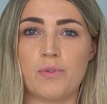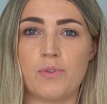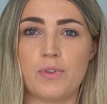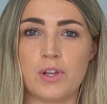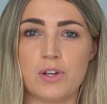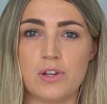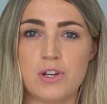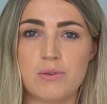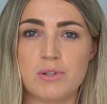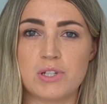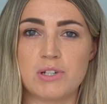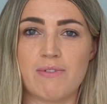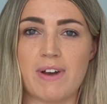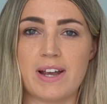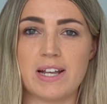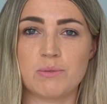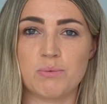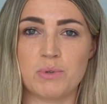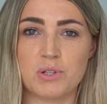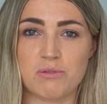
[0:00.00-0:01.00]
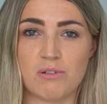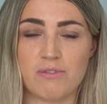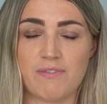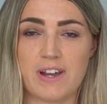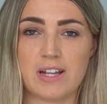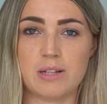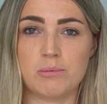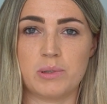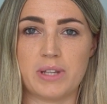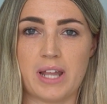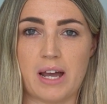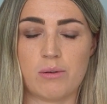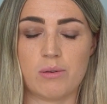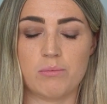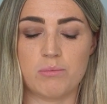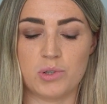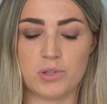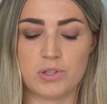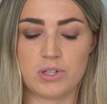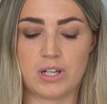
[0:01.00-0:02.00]
the annuity rates which are available now
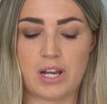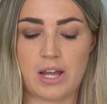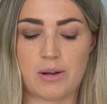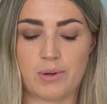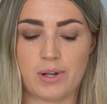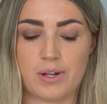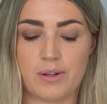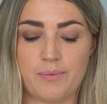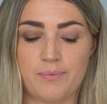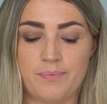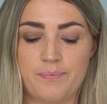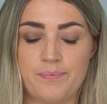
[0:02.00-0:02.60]
are much lower.